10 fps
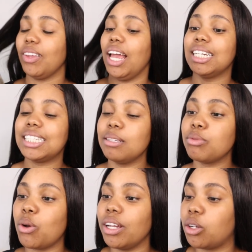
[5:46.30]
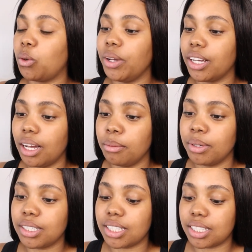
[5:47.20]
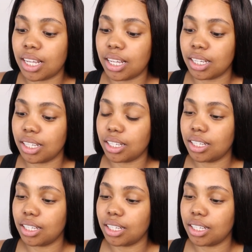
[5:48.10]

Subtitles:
And it seems quite quick, I must say.